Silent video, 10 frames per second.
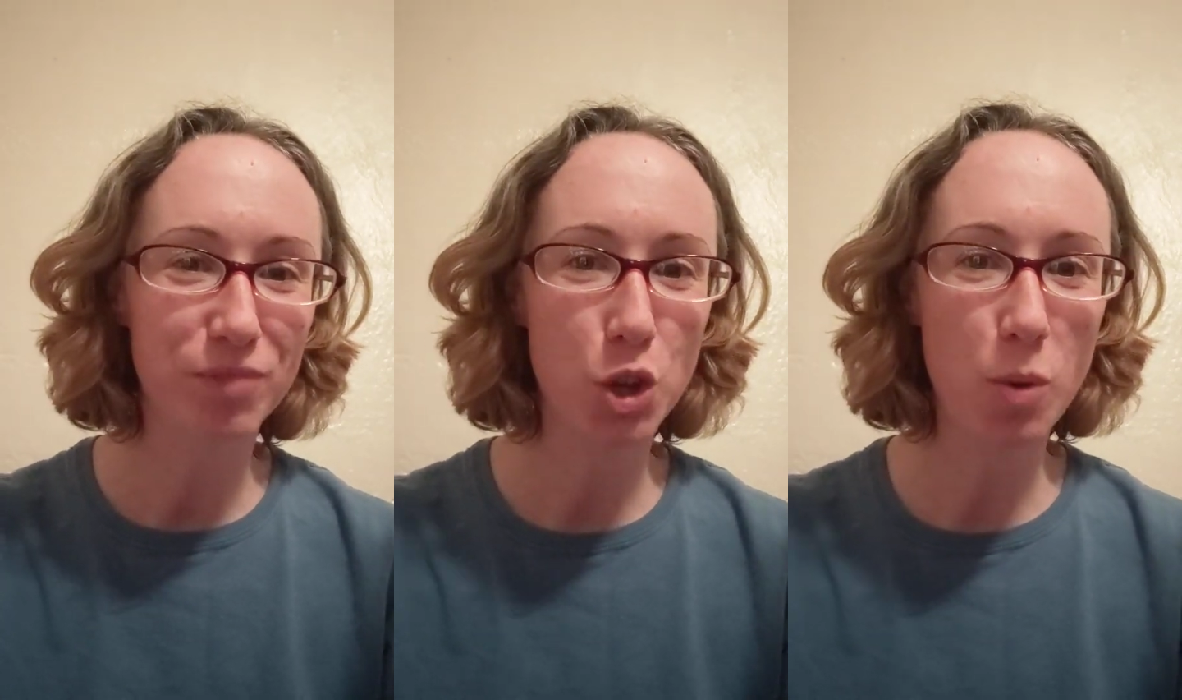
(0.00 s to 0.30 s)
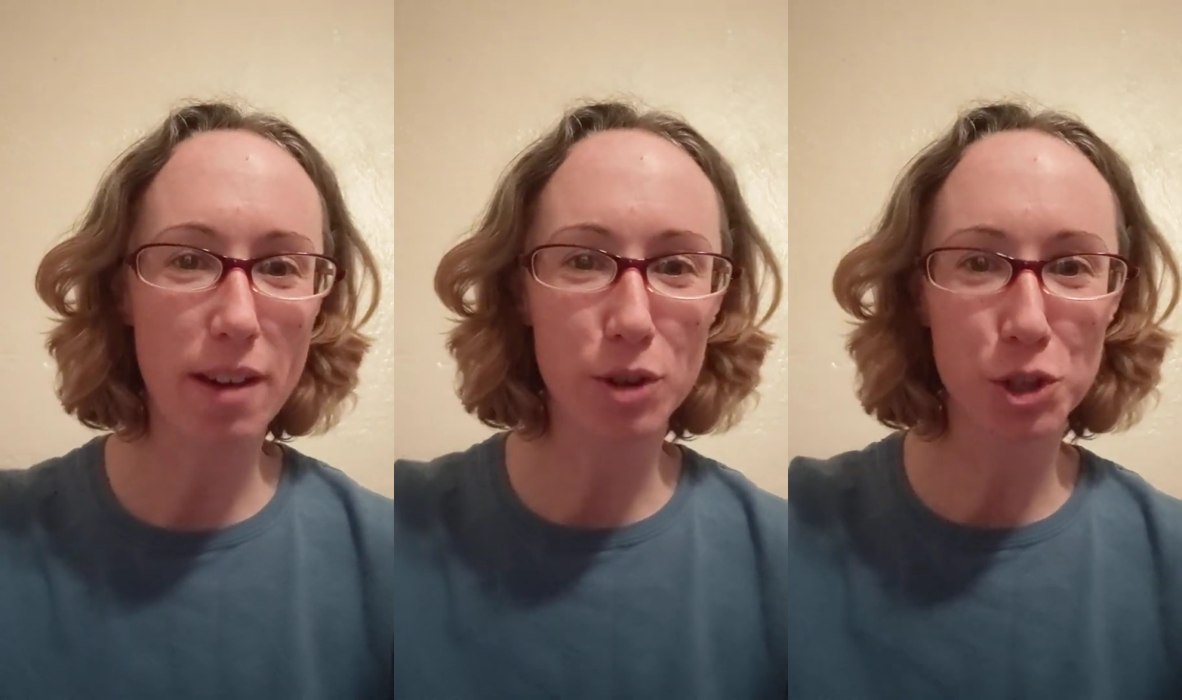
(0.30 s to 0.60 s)

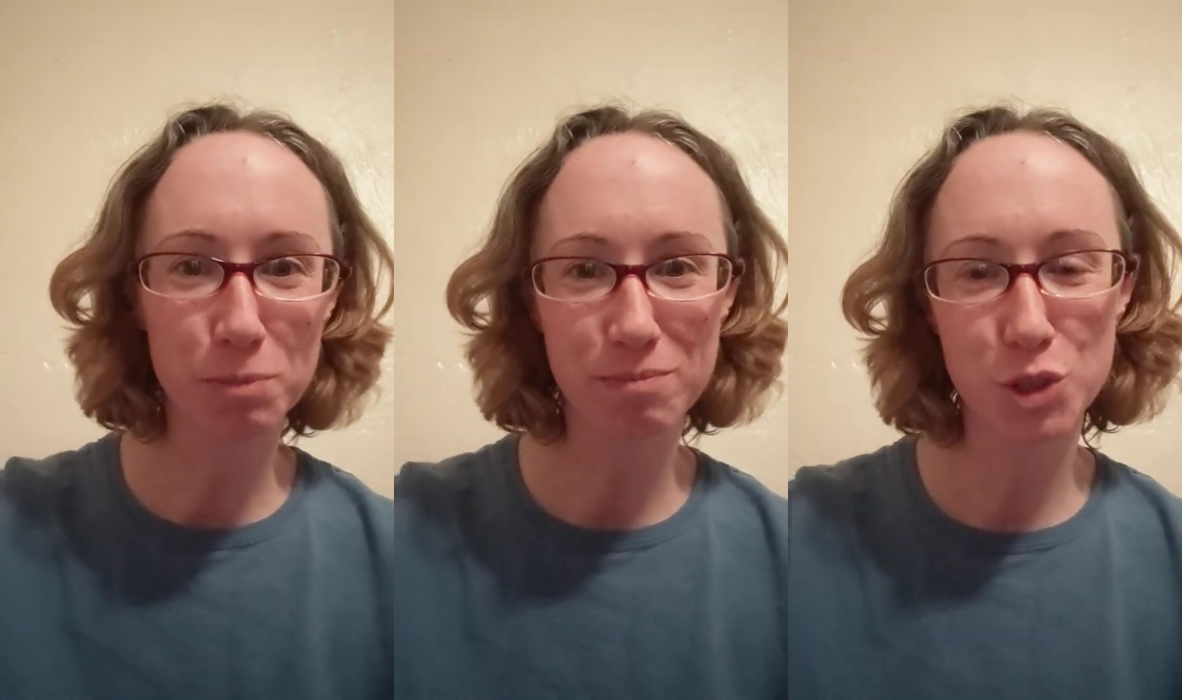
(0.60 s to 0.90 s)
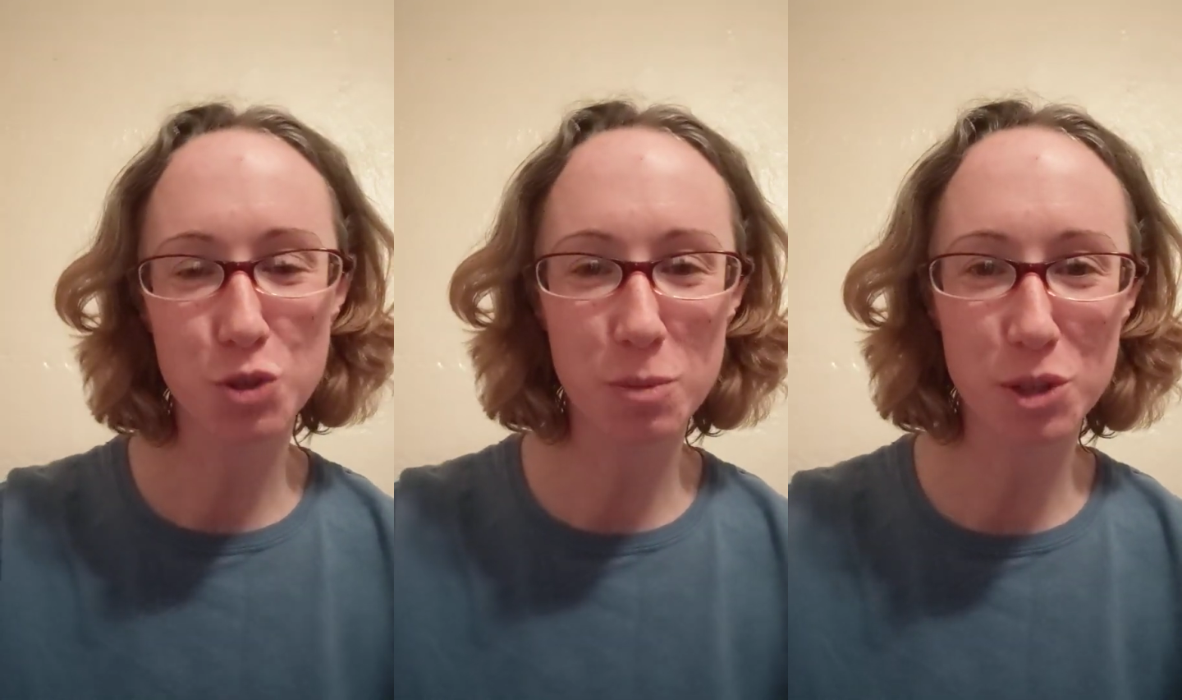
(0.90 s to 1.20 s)
whoever
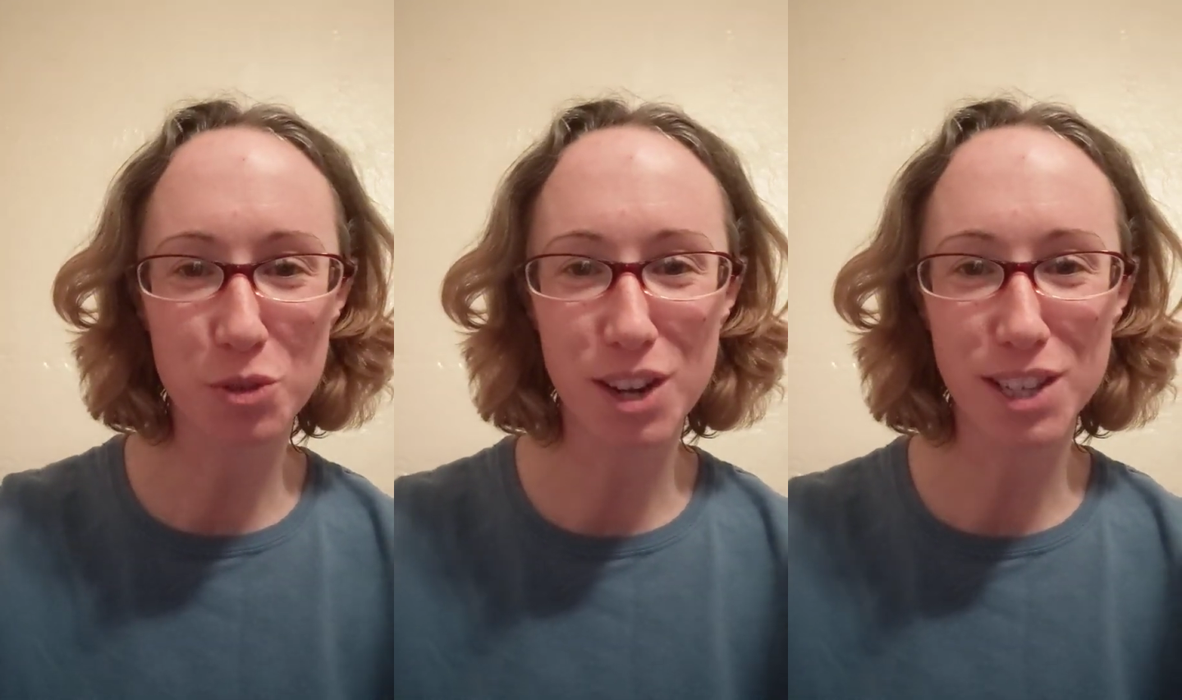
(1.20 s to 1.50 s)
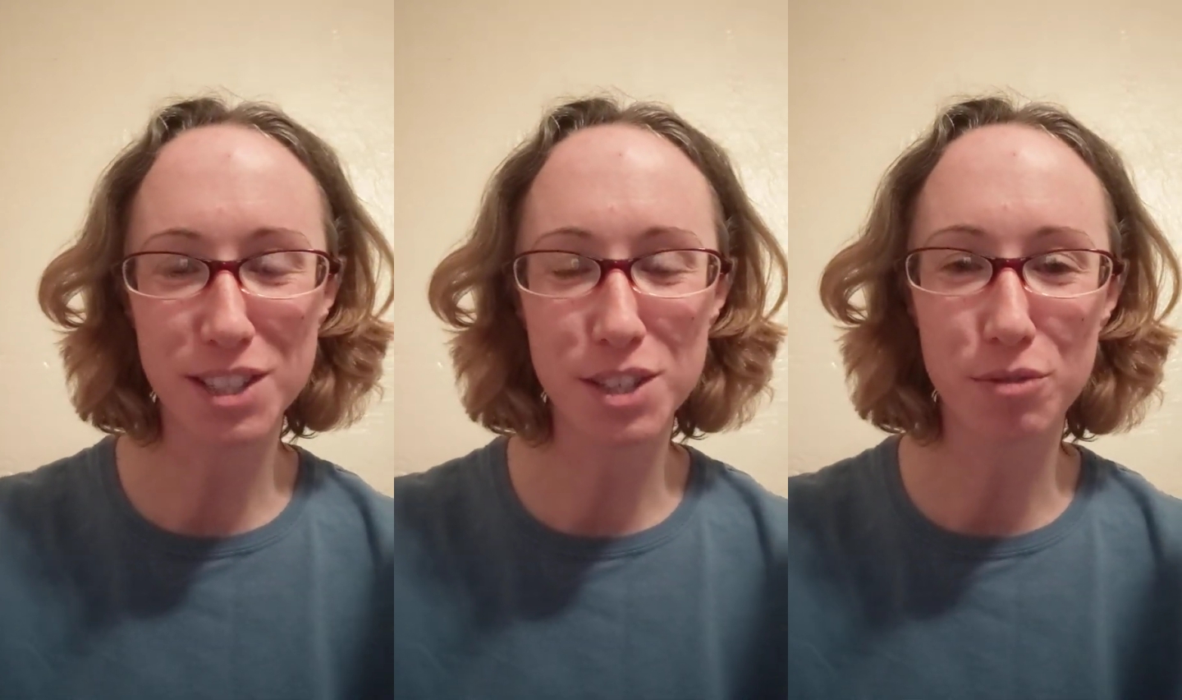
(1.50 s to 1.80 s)
trips
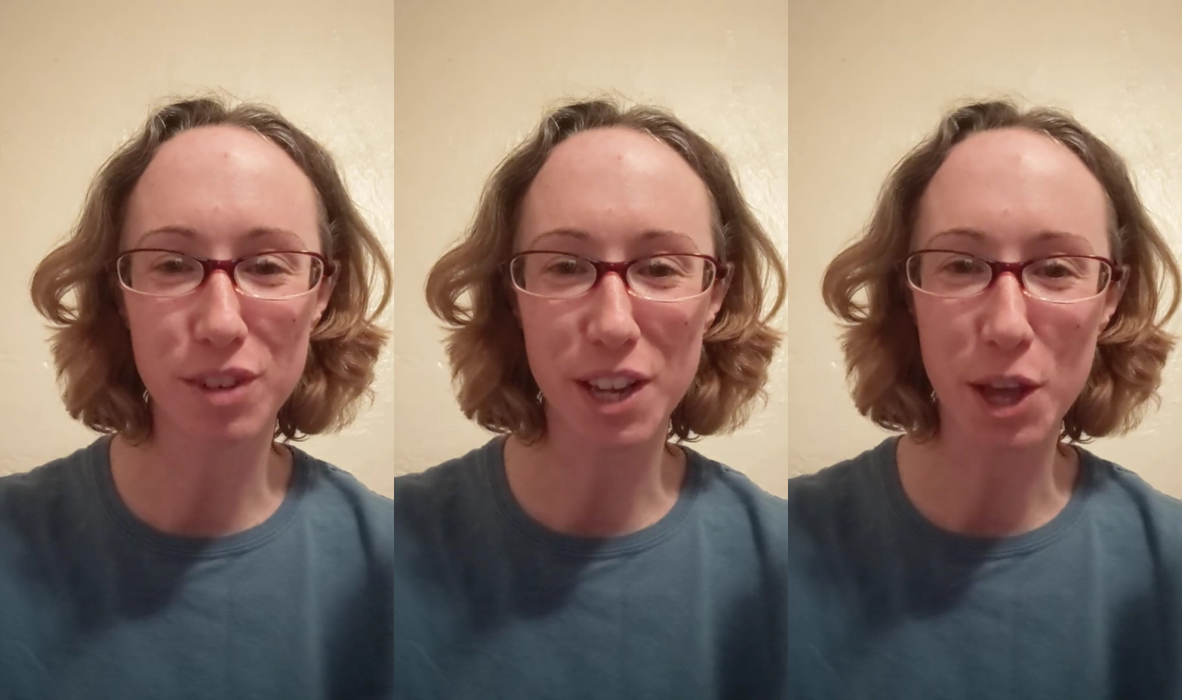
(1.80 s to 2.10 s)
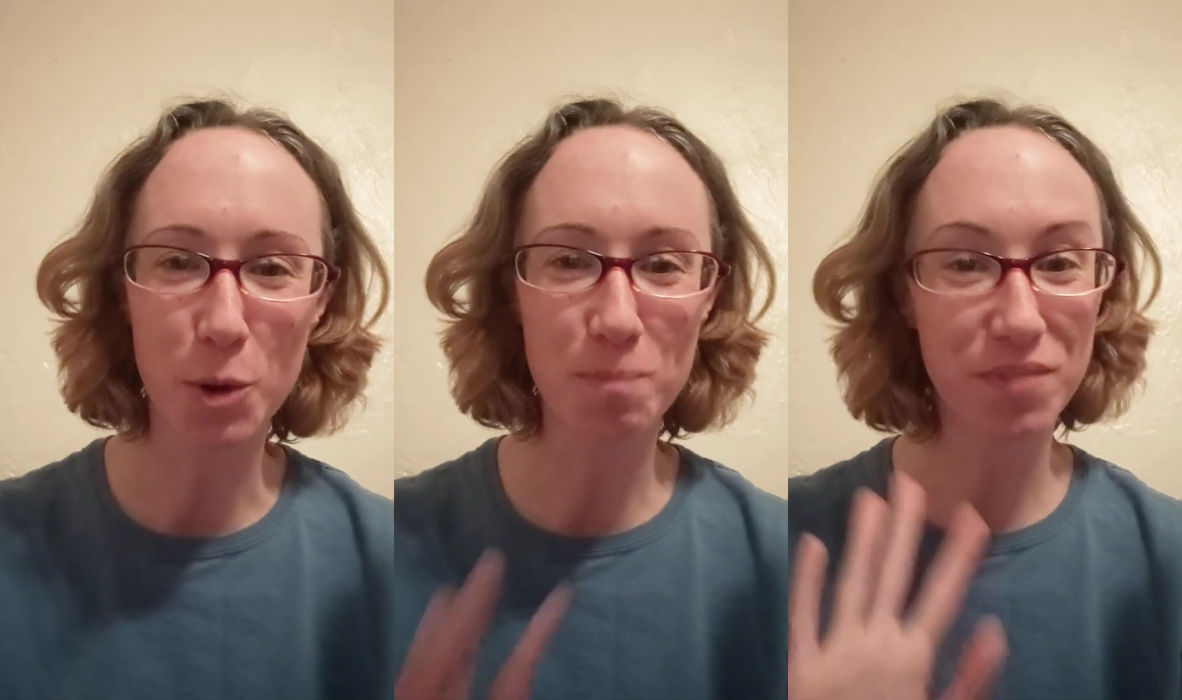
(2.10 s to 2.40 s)
across this
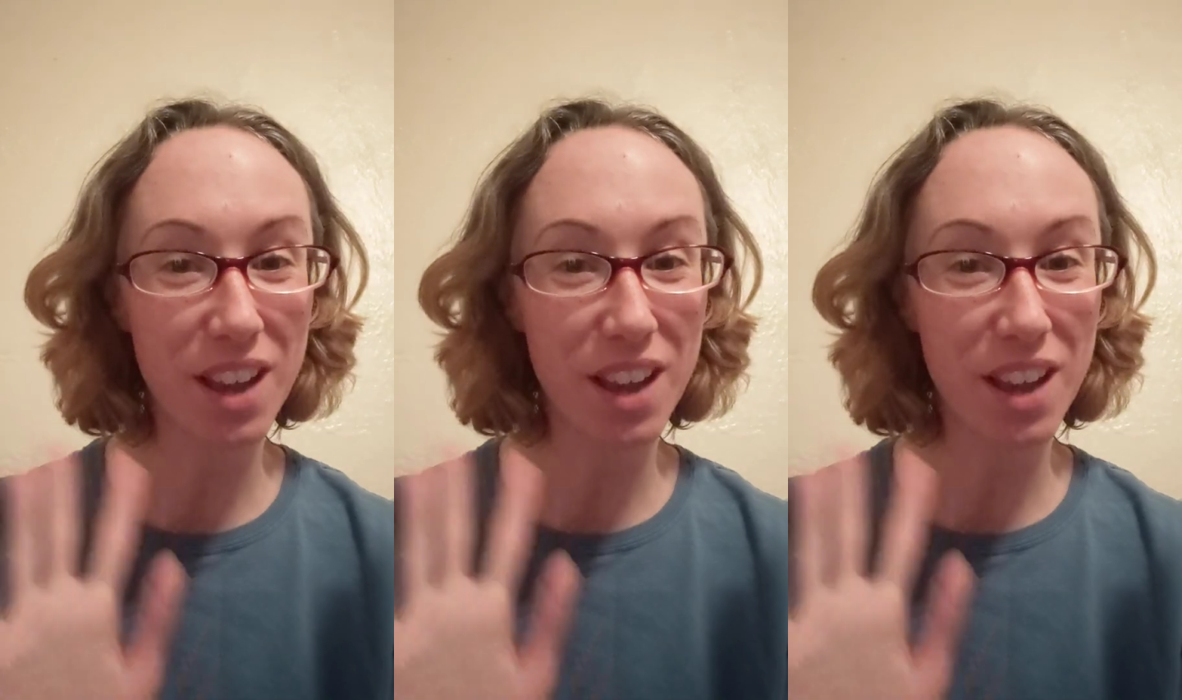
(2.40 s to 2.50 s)
video.